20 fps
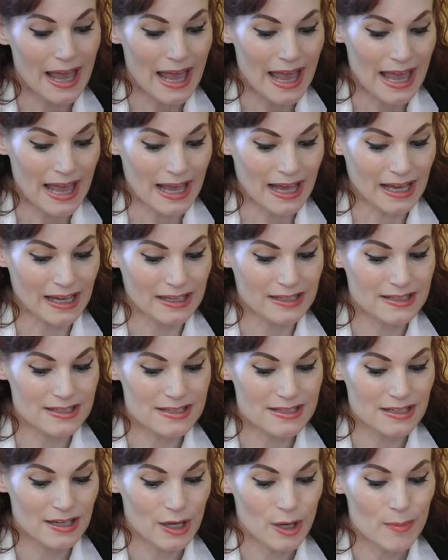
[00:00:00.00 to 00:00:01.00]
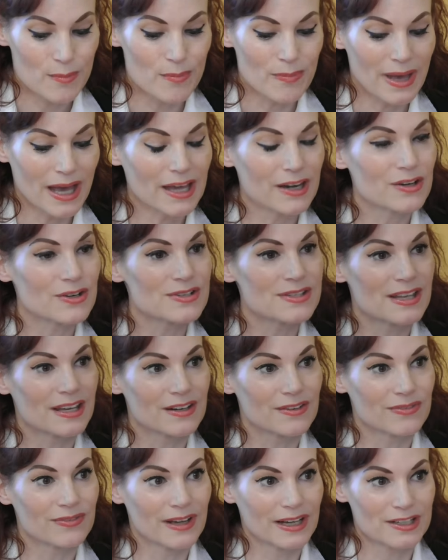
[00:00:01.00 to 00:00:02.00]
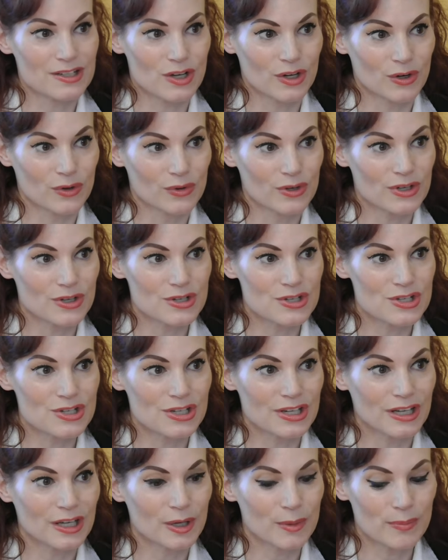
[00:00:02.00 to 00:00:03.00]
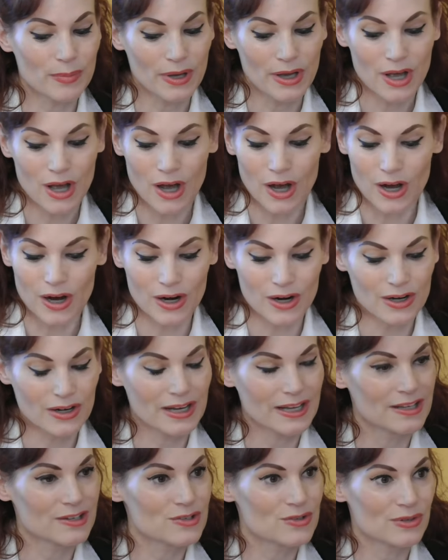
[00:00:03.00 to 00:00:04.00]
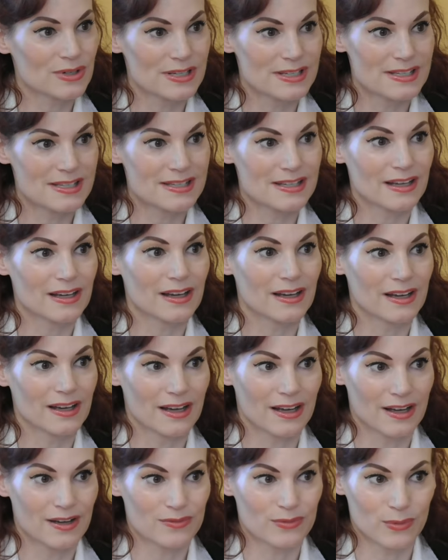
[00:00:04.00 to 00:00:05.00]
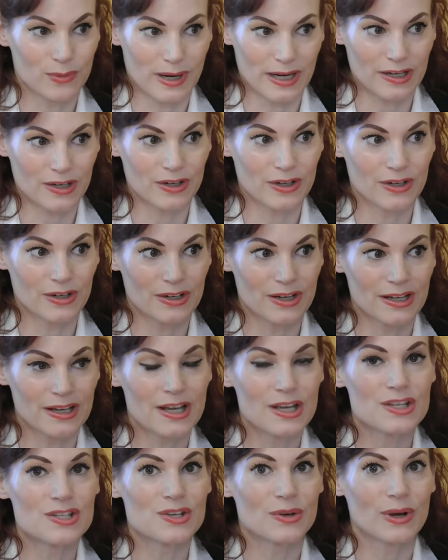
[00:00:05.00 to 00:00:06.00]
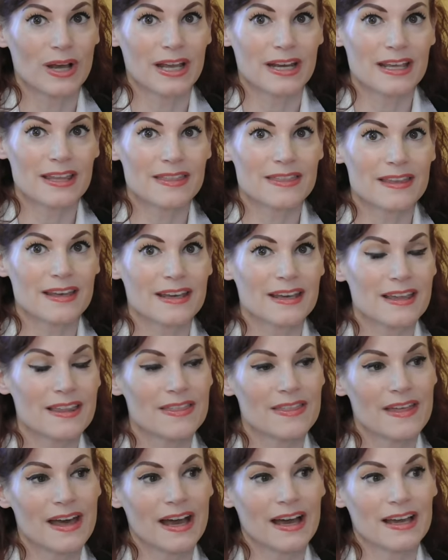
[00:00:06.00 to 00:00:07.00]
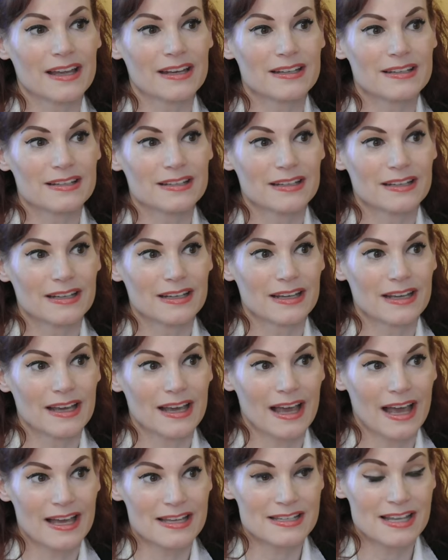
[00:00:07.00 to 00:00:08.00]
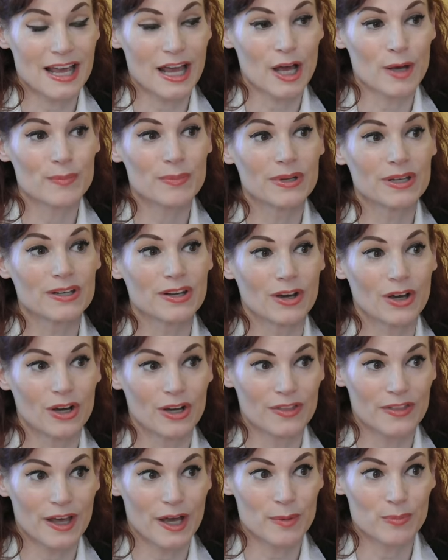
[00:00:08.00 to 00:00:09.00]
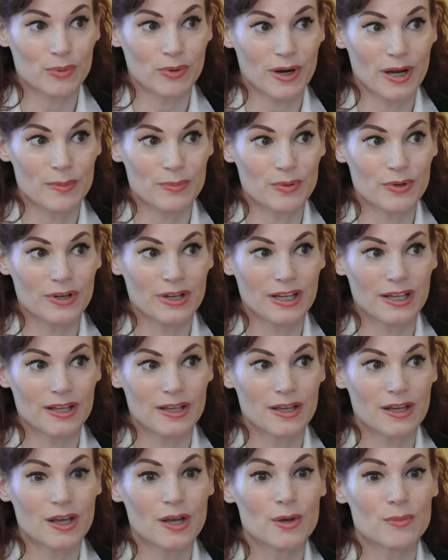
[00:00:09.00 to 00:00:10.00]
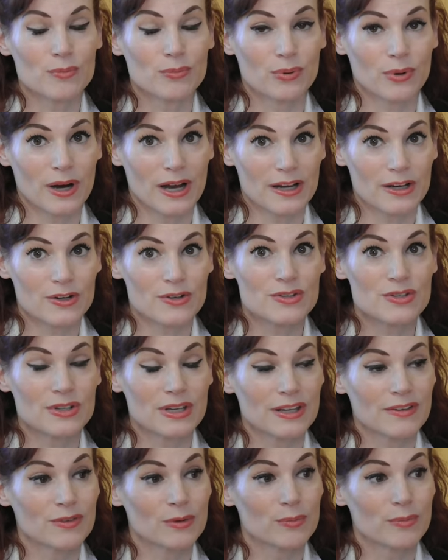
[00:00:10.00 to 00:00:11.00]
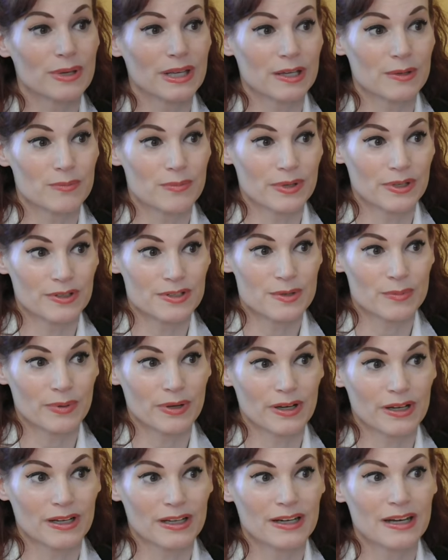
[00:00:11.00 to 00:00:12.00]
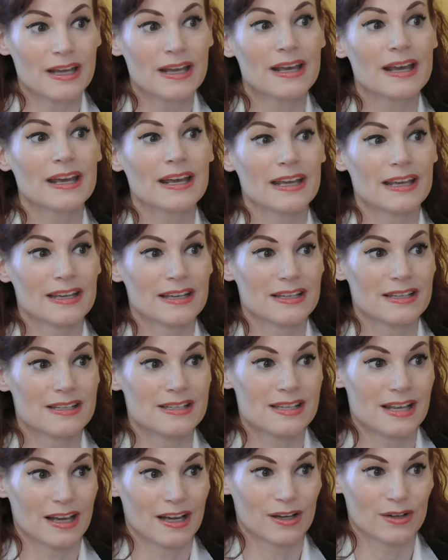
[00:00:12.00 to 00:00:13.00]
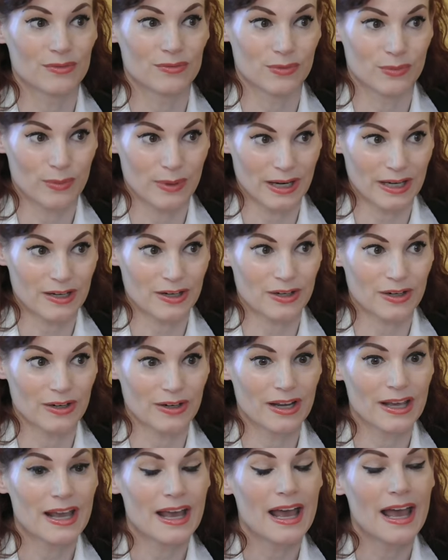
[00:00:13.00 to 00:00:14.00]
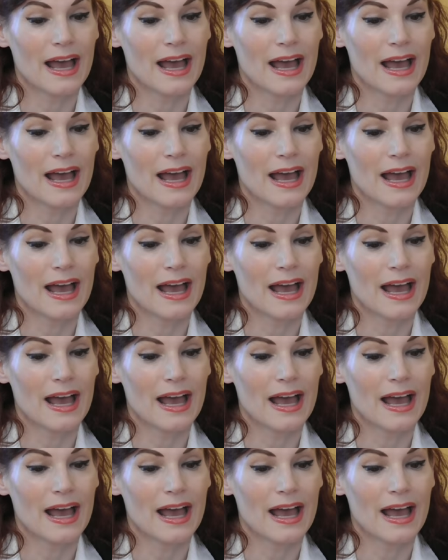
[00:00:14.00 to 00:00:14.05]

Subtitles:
And matters that affect ownership are interests of record. So anything that has happened on that property prior to even being built upon is of record.